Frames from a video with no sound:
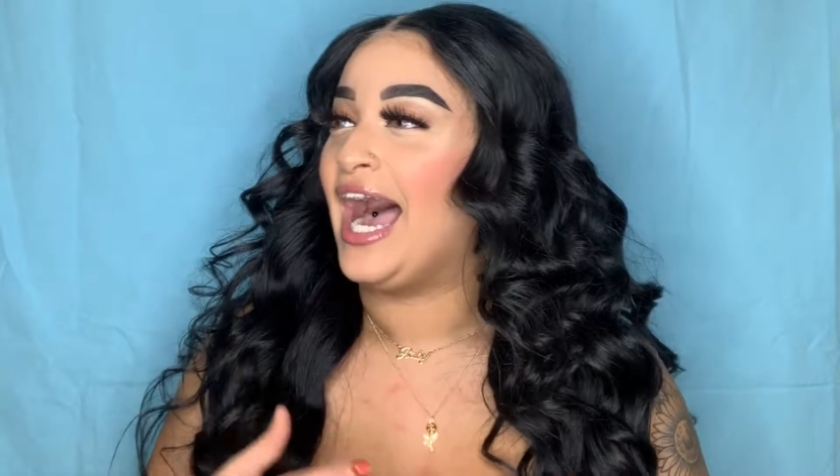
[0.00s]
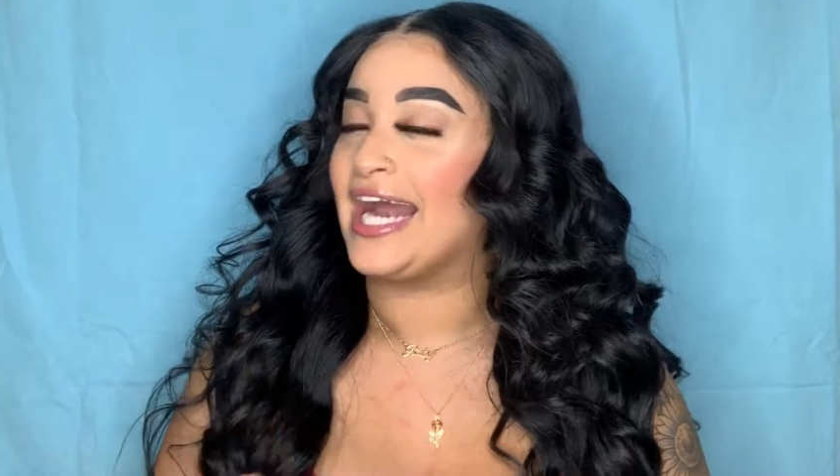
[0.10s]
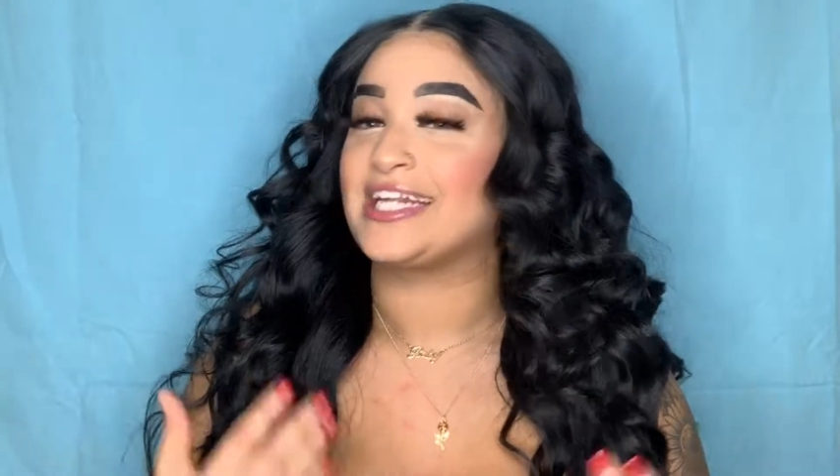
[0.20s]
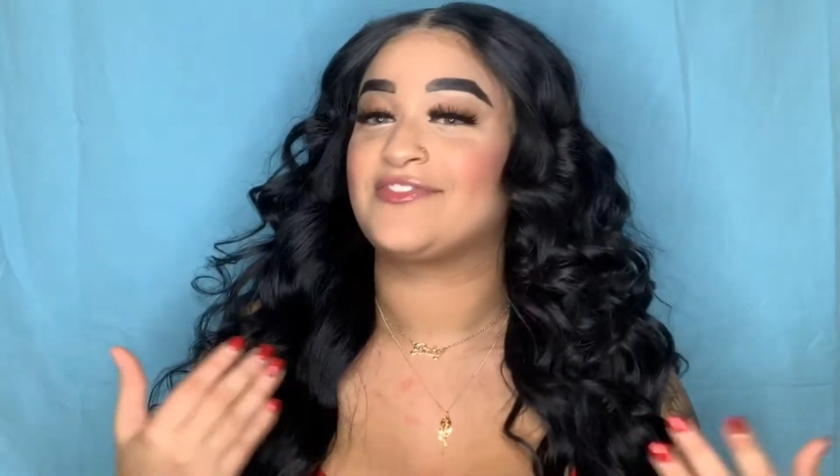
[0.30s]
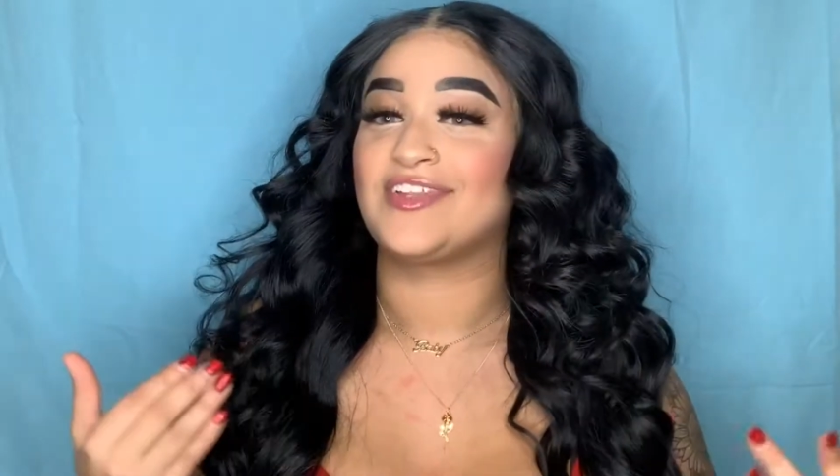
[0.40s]

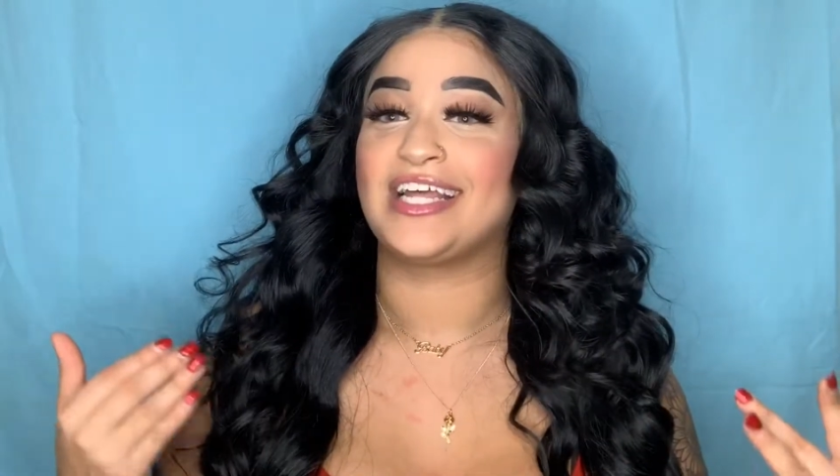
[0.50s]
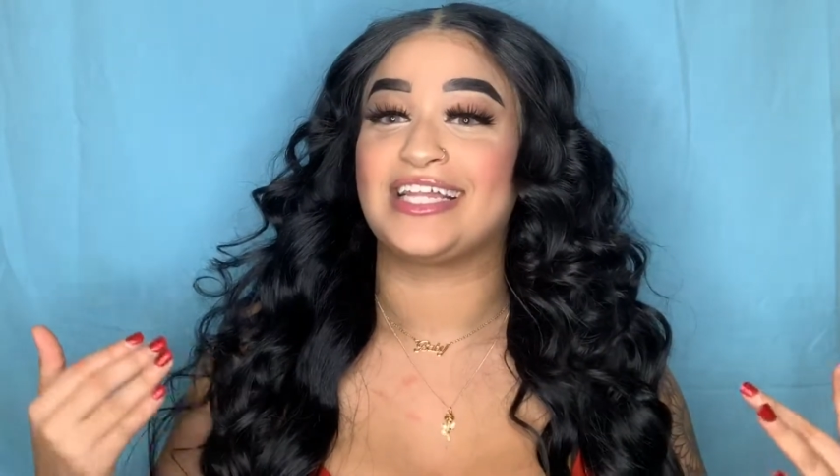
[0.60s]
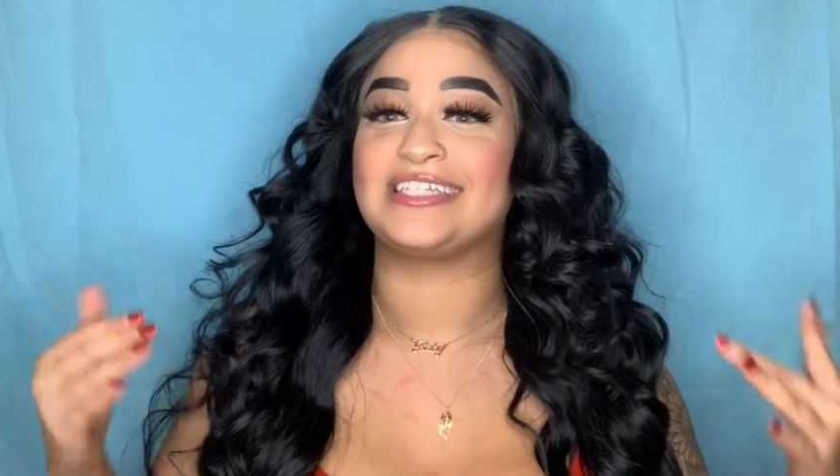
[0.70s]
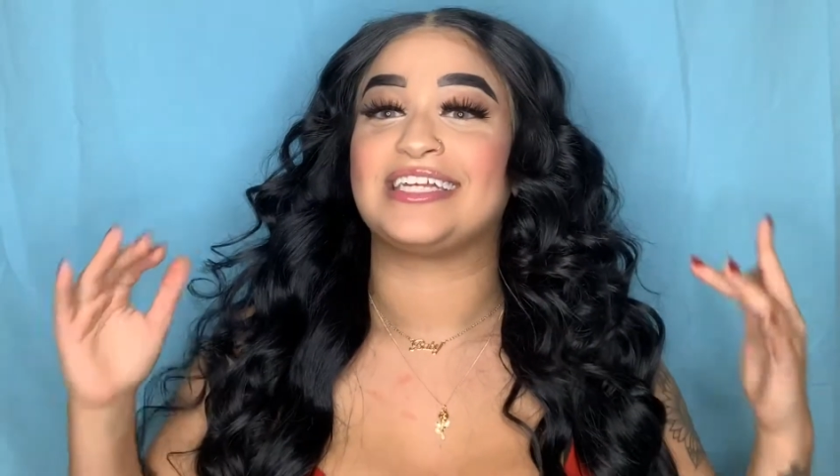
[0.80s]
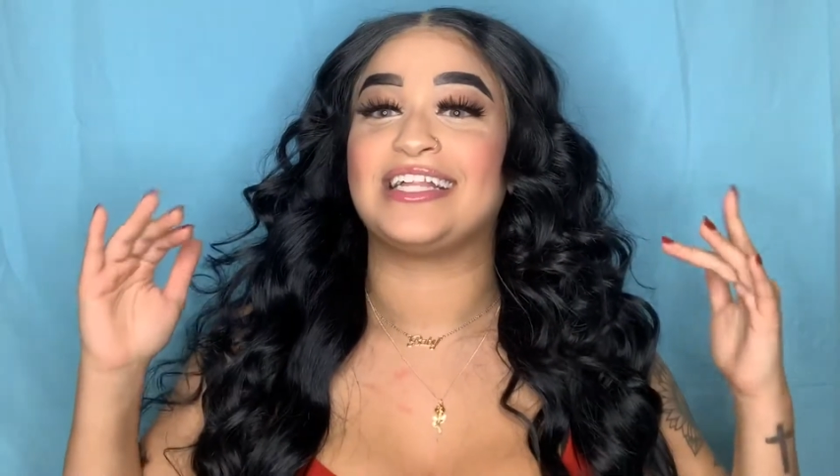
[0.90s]
I just feel like
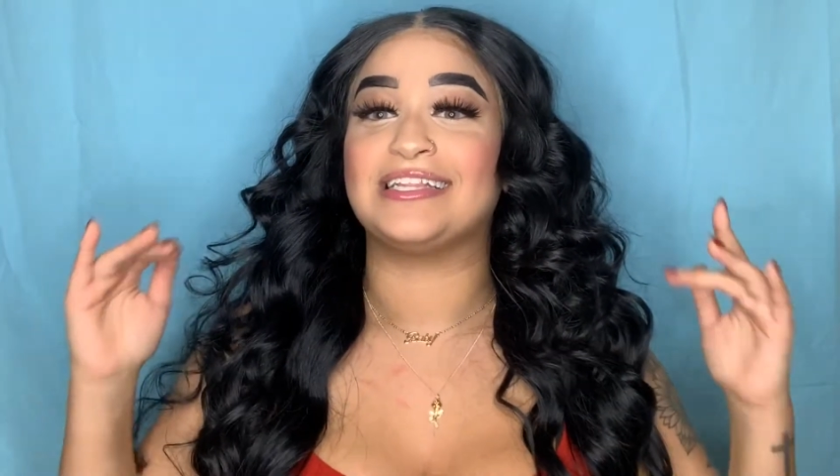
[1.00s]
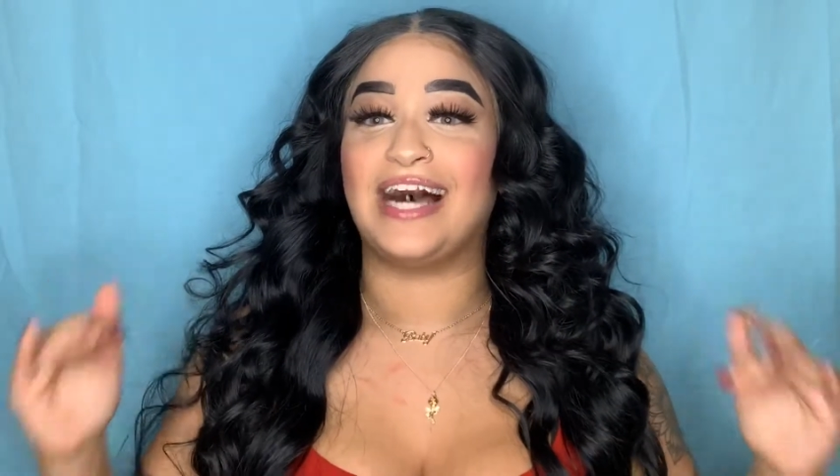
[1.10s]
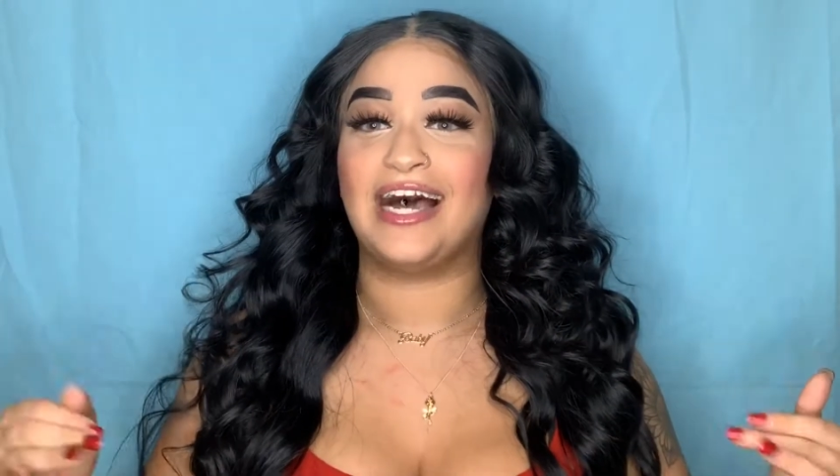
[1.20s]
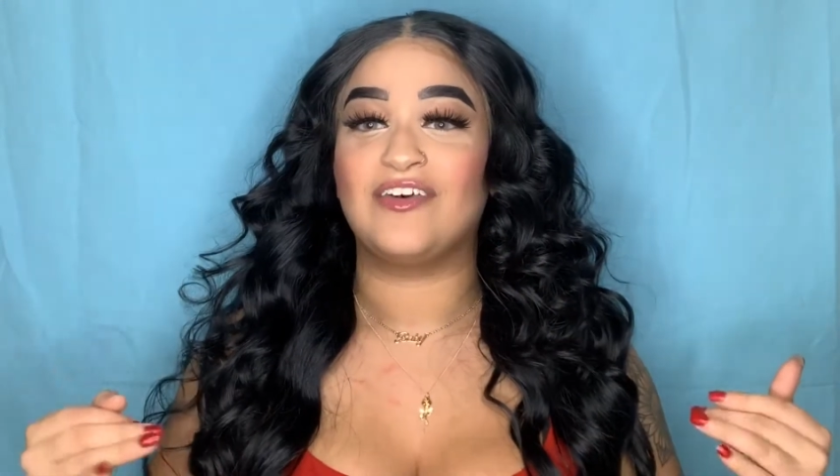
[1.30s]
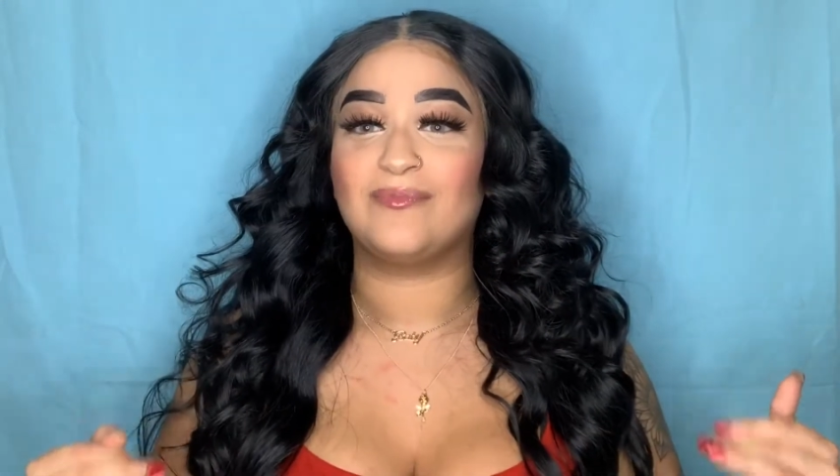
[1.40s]
that's a
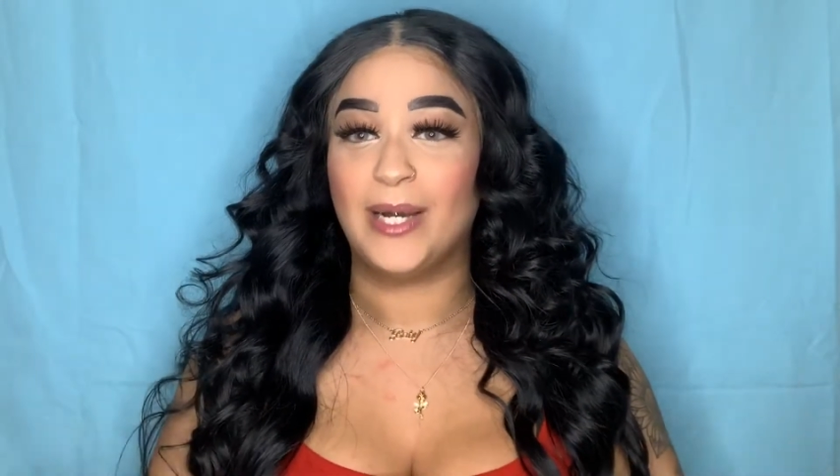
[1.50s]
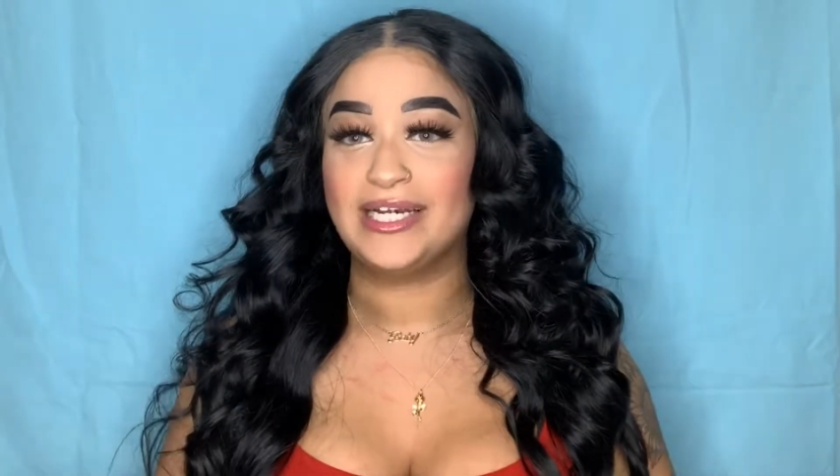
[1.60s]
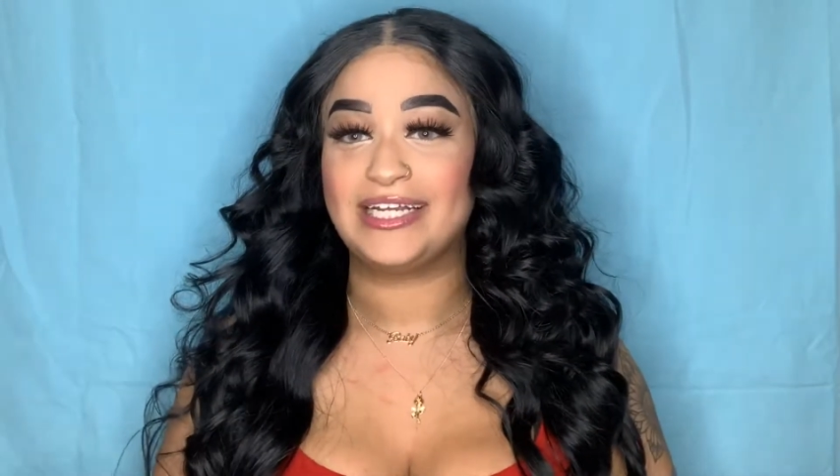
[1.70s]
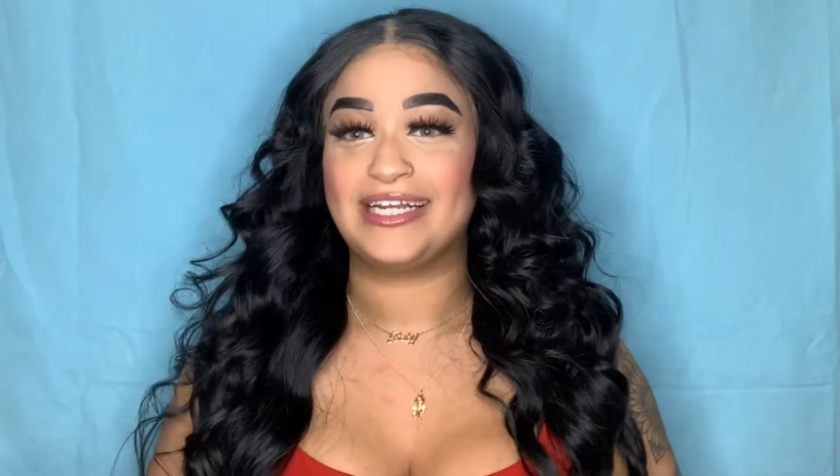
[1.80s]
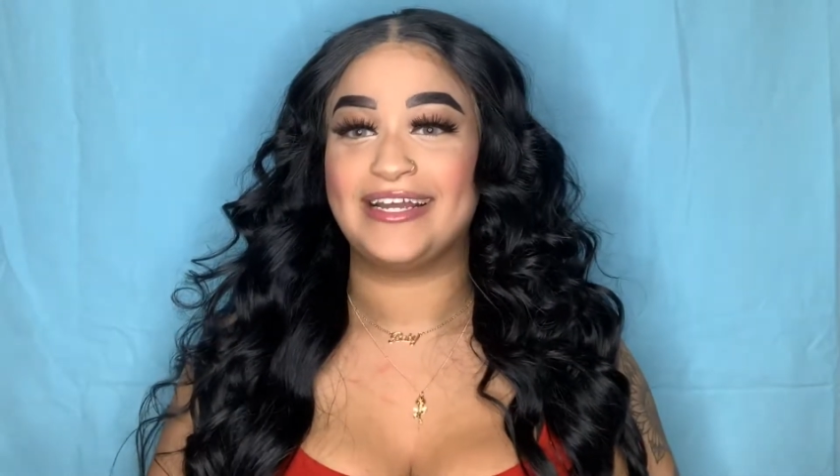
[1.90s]
lot of
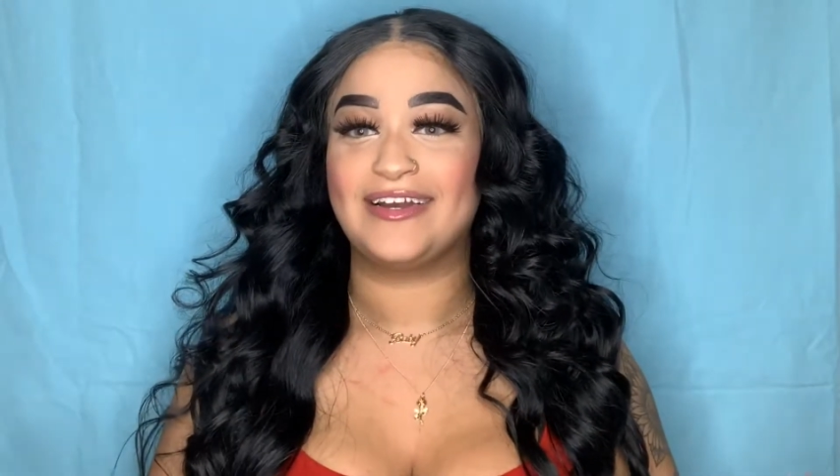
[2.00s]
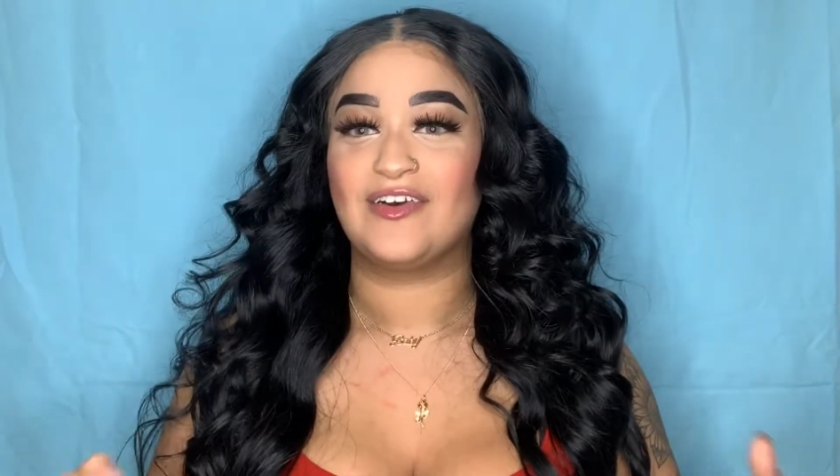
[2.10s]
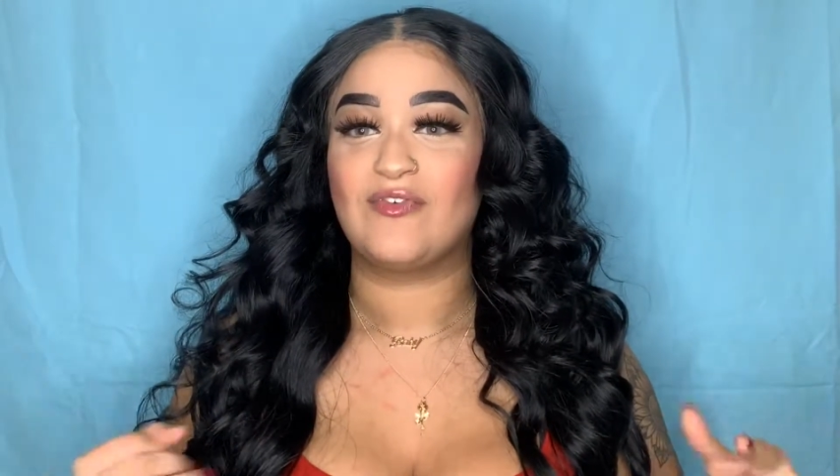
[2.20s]
money